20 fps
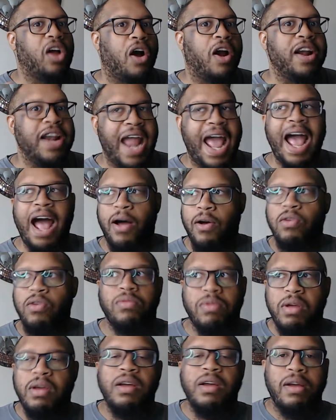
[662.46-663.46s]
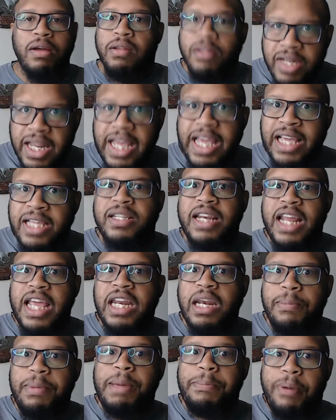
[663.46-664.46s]
are now these
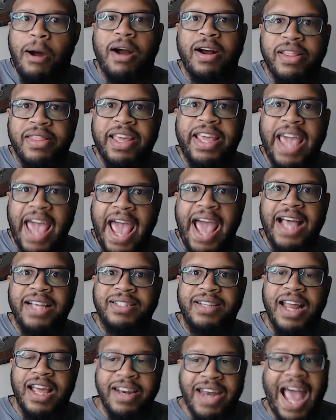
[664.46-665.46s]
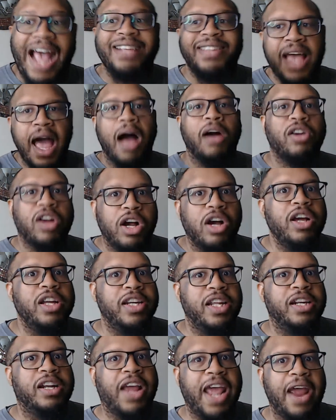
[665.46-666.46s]
need to be part of the cast now. That's how good
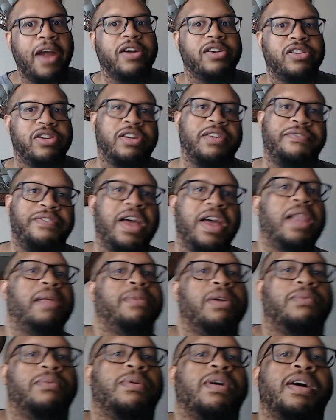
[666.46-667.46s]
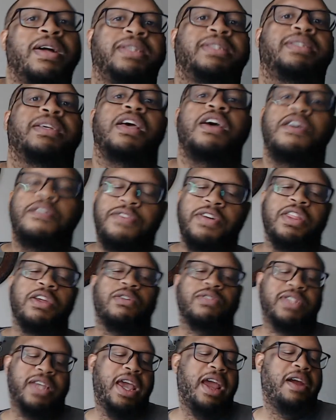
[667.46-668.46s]
the character development was for
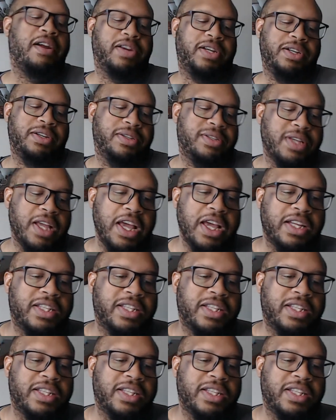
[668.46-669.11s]
those characters.